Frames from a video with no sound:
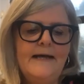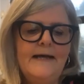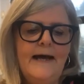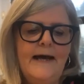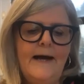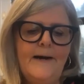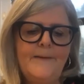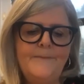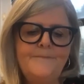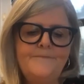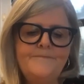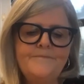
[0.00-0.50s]

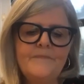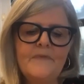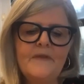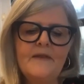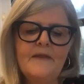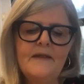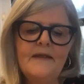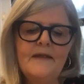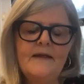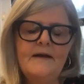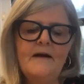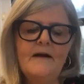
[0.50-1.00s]

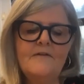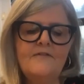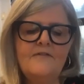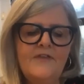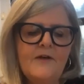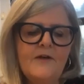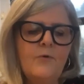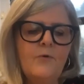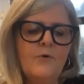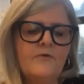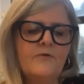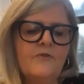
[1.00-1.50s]
I
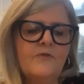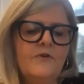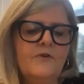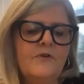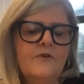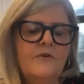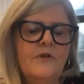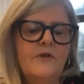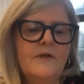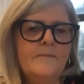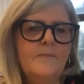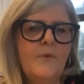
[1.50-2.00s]
think what
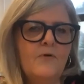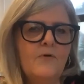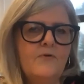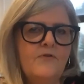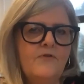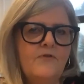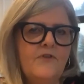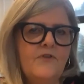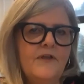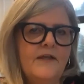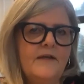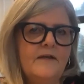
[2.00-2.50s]
both
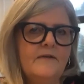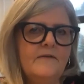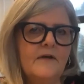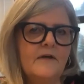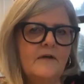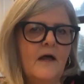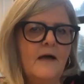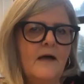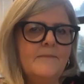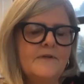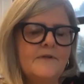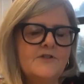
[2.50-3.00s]
the
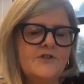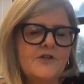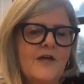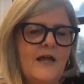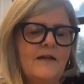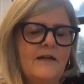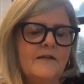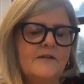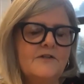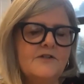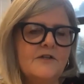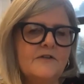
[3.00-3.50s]
climate
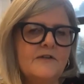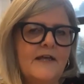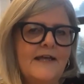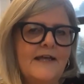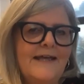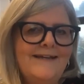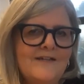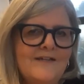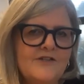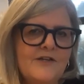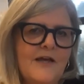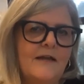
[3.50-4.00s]
challenge and the
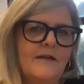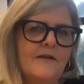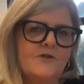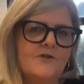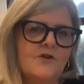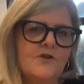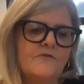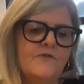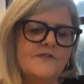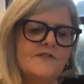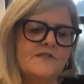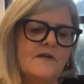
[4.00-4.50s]
heat challenge
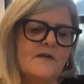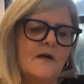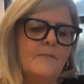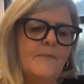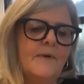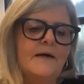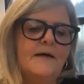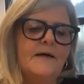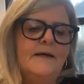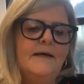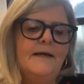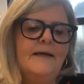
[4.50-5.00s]
over
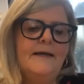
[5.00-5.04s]
summer